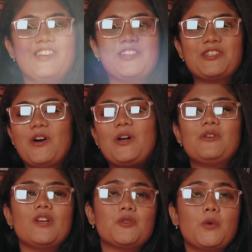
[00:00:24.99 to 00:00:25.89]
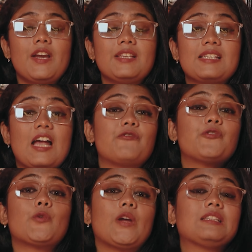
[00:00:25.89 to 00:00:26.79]
Not all restaurants
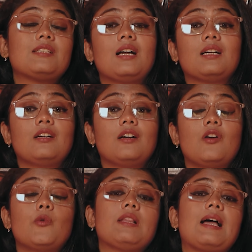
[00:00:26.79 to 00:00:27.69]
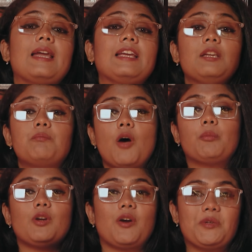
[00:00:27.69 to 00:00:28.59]
have great luck relying in
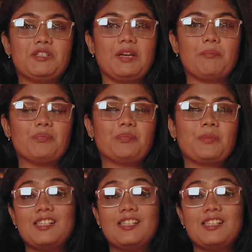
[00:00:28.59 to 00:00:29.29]
popularity.